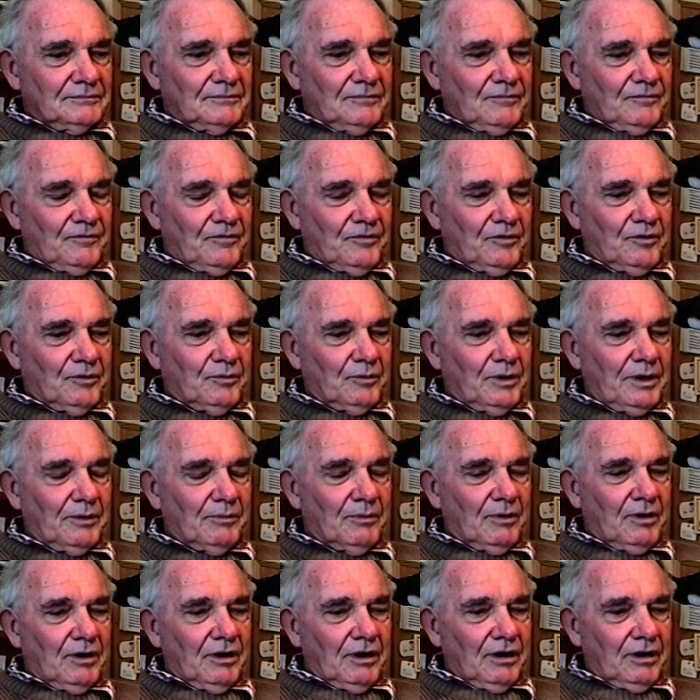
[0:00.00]
for a wee
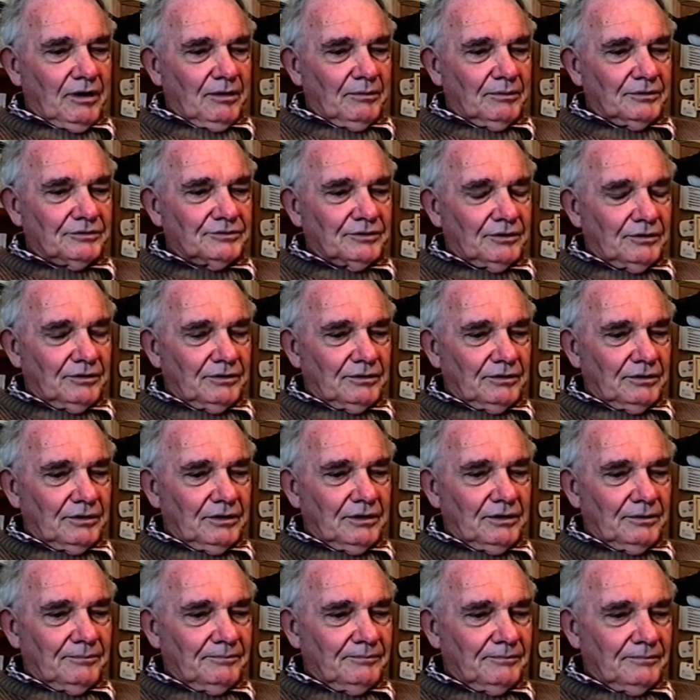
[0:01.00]
while I was
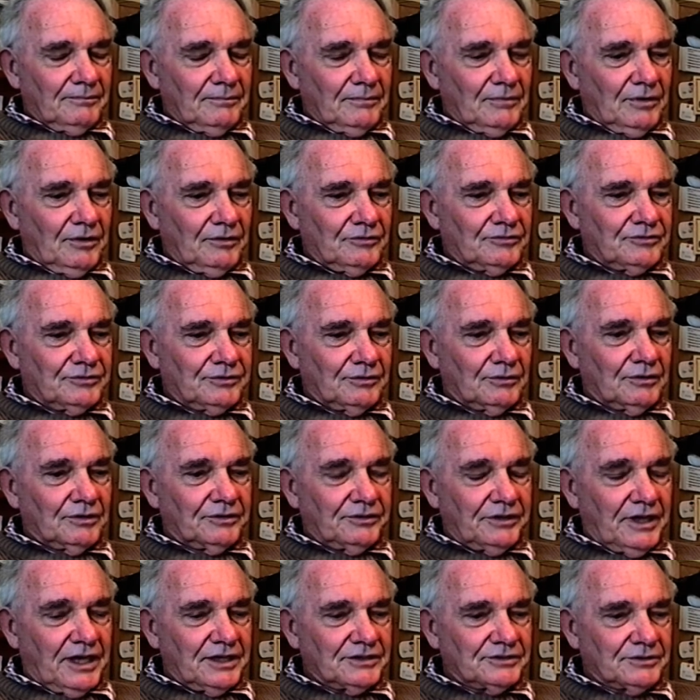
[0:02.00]
still
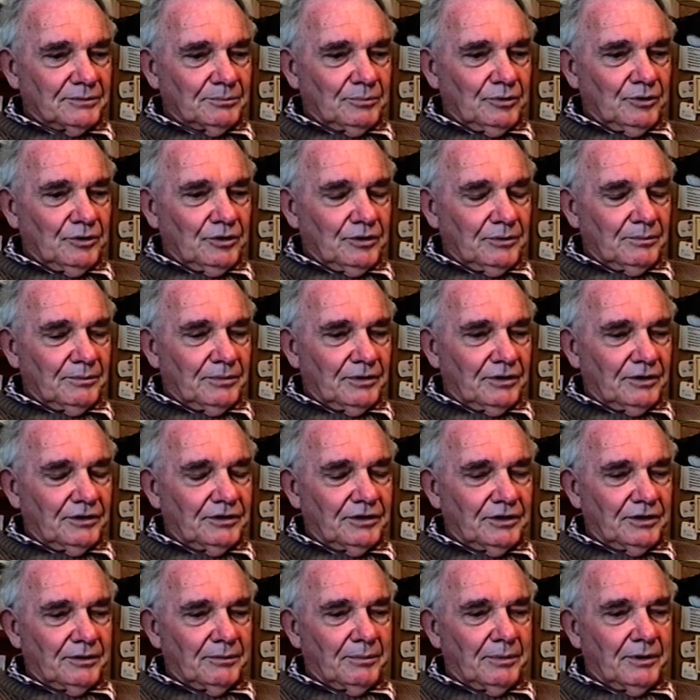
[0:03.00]
attached to Burnham, but I
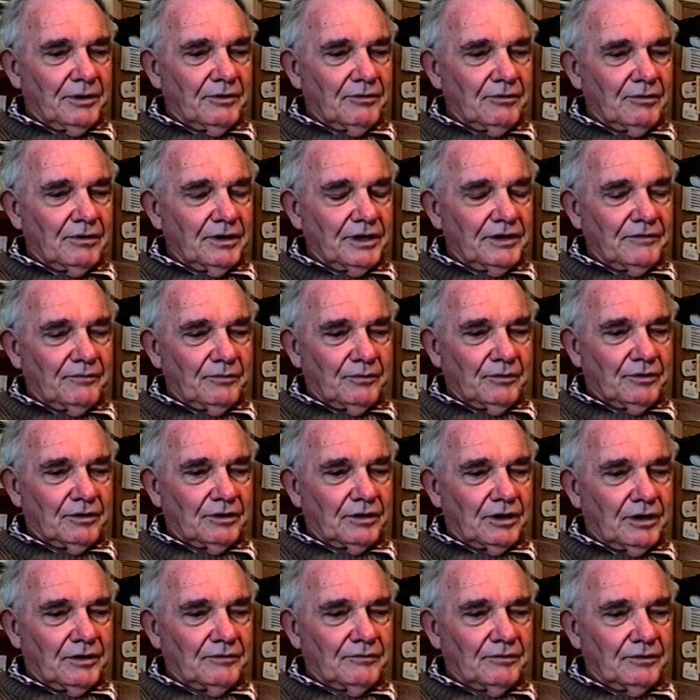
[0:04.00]
did a bit of relief work
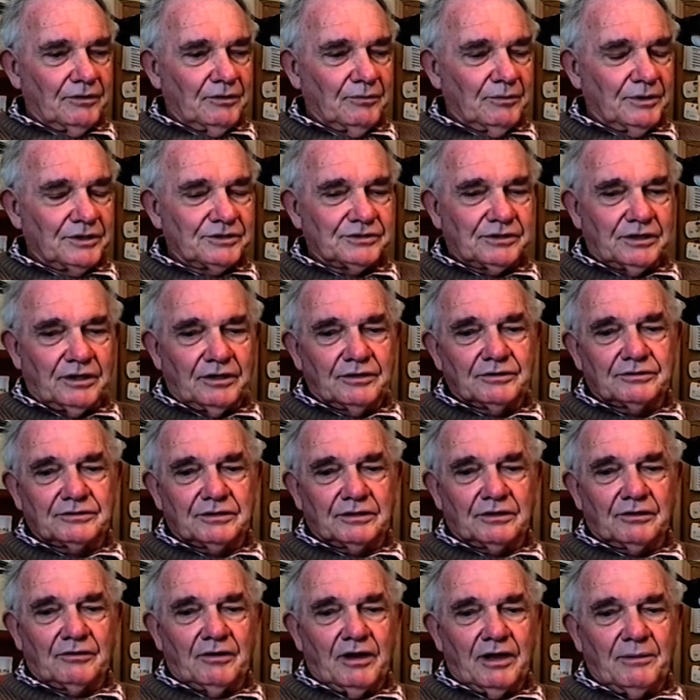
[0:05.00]
over on the west coast
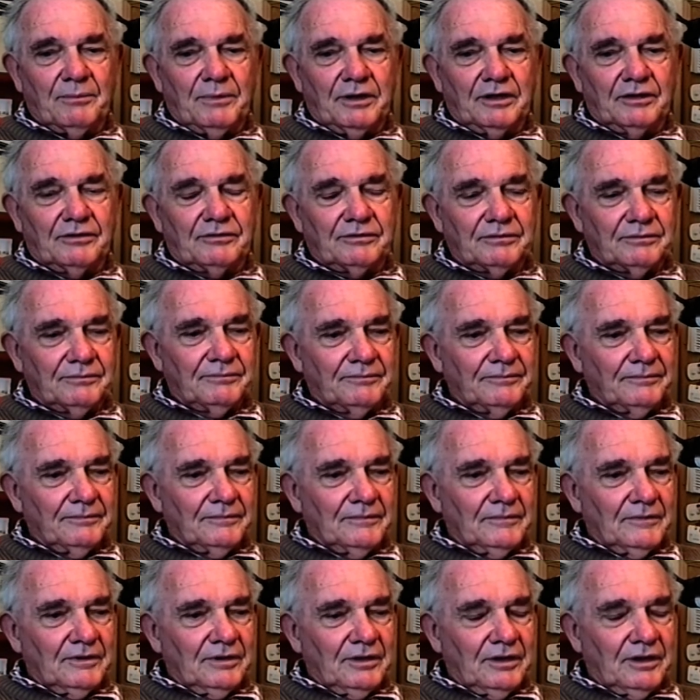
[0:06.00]
in Greymouth
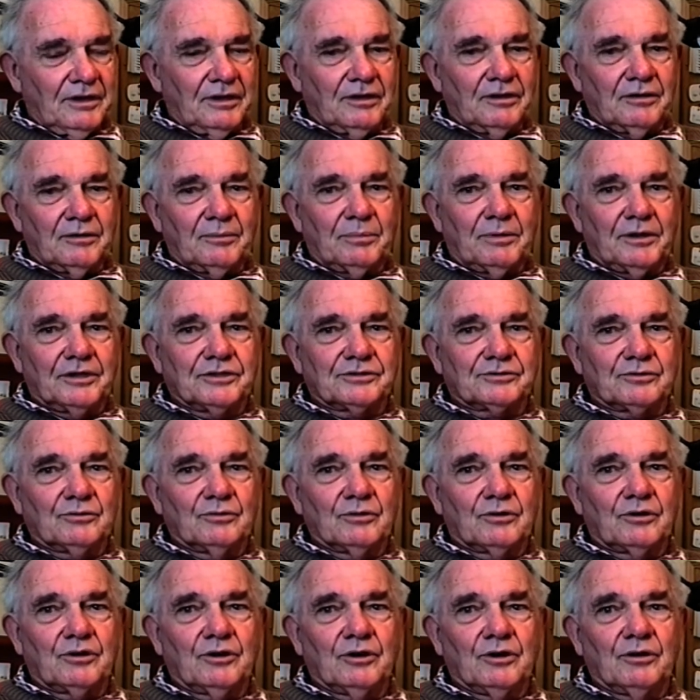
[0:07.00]
and at a place
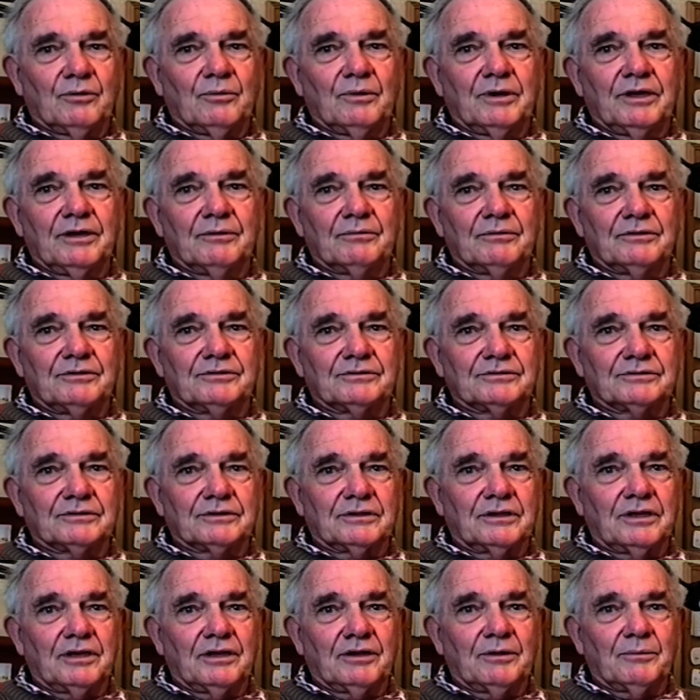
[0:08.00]
called Kirwee, which is in
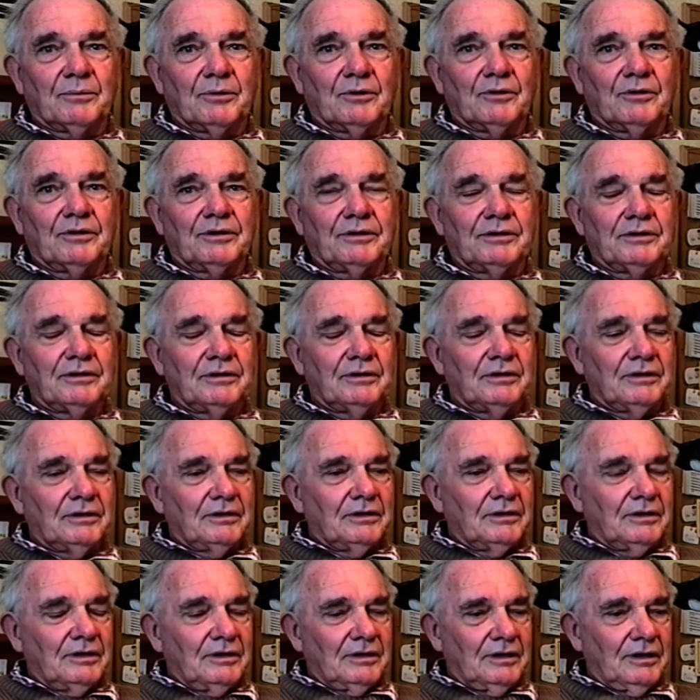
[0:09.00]
Canterbury.
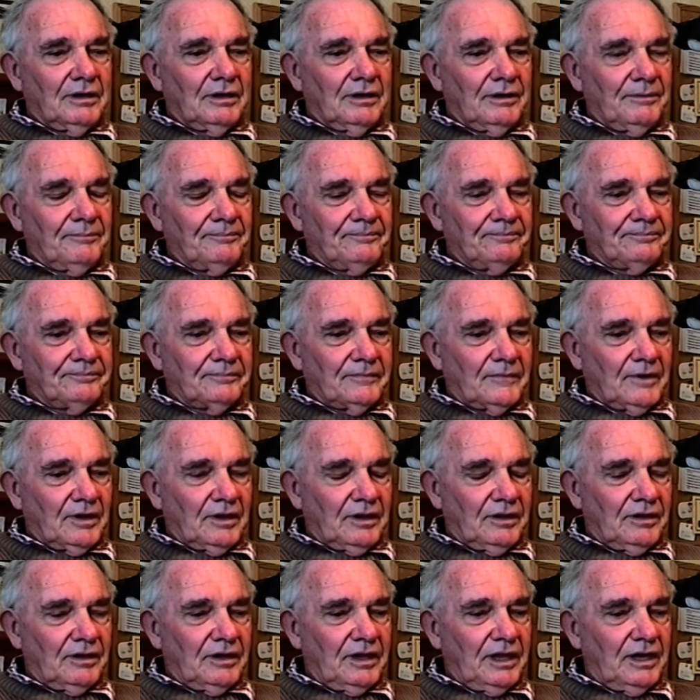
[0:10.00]
And
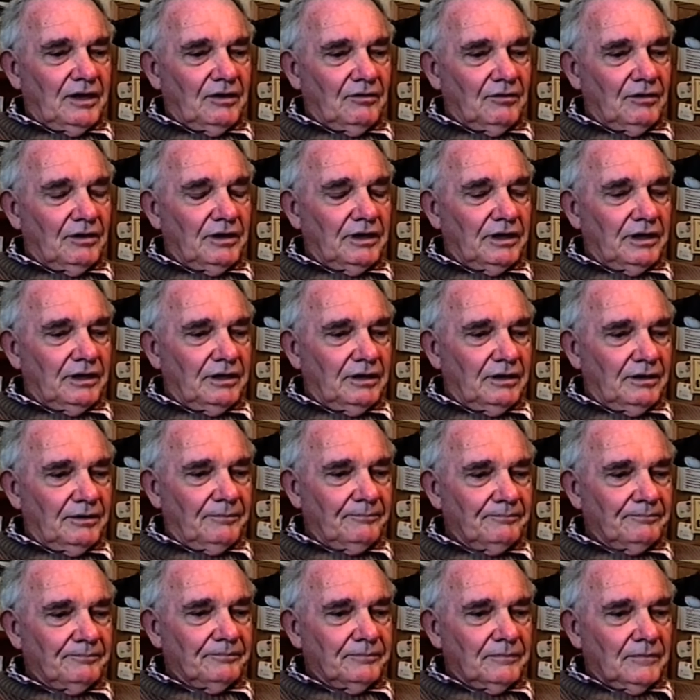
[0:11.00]
then I
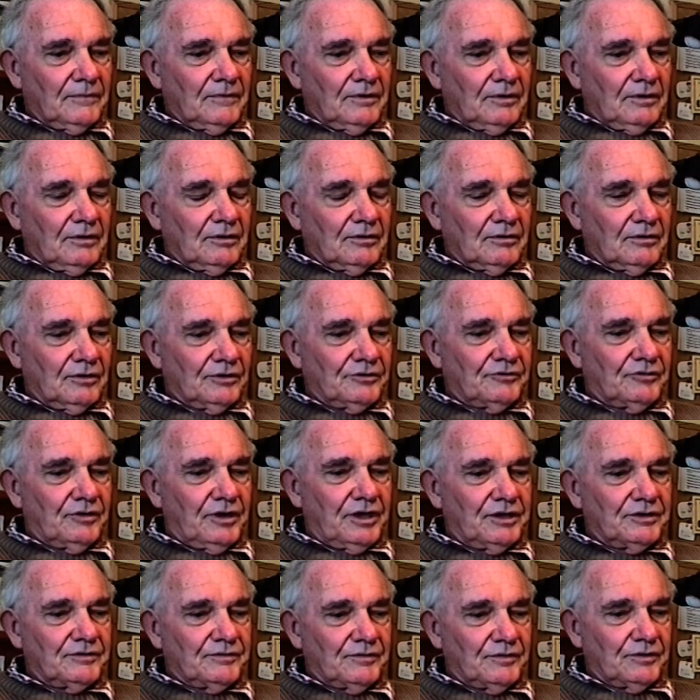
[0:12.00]
got
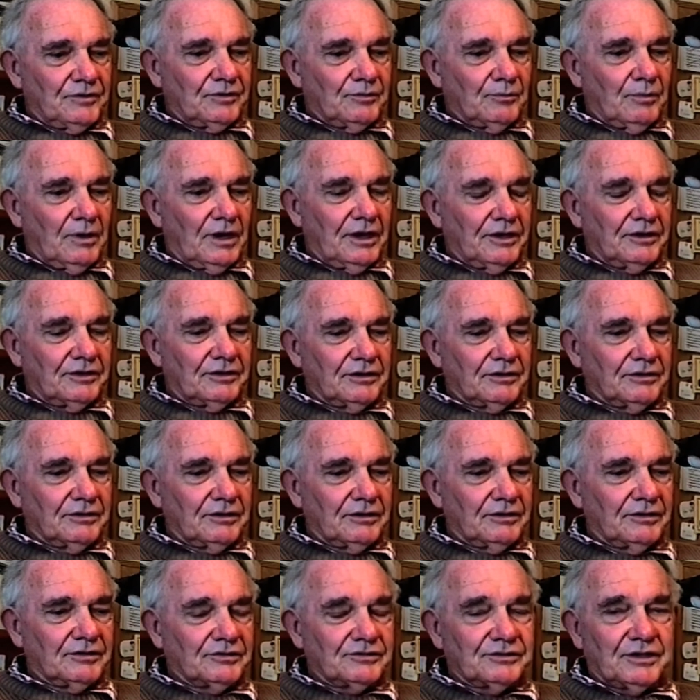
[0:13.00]
transferred to Wellington
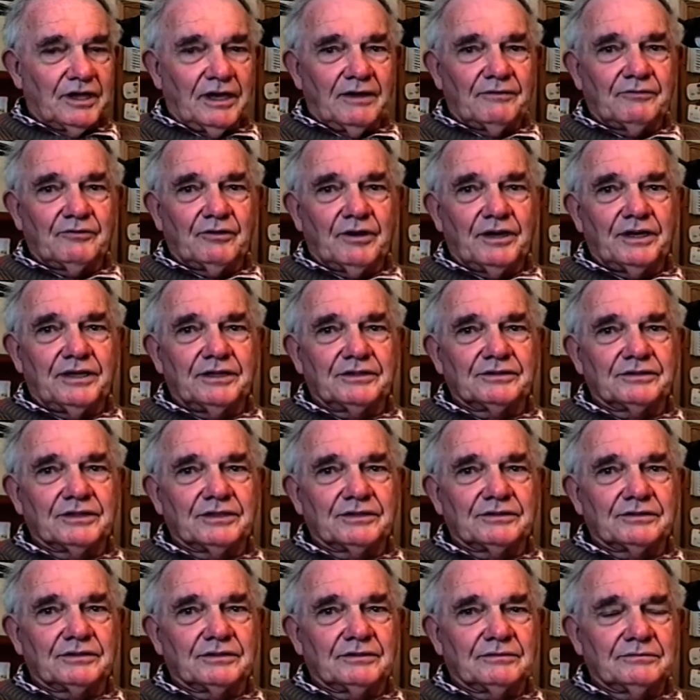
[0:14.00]
to the staff training
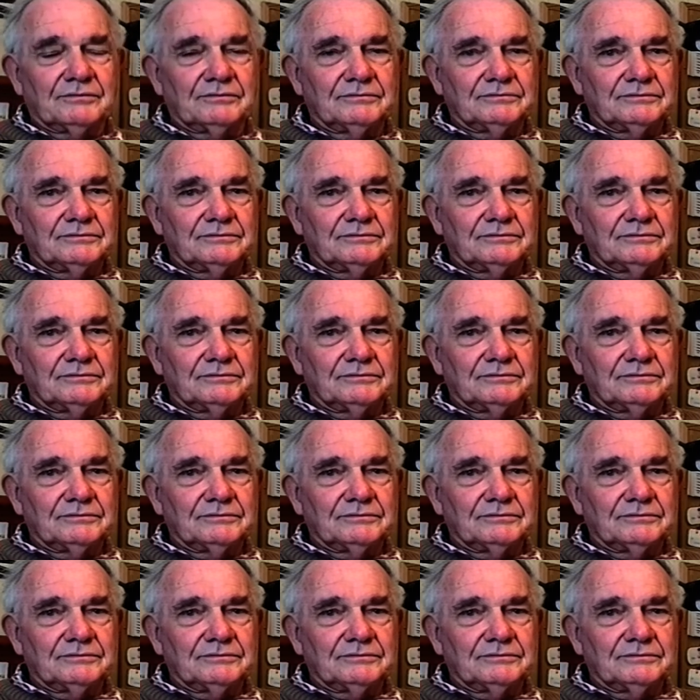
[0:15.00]
section.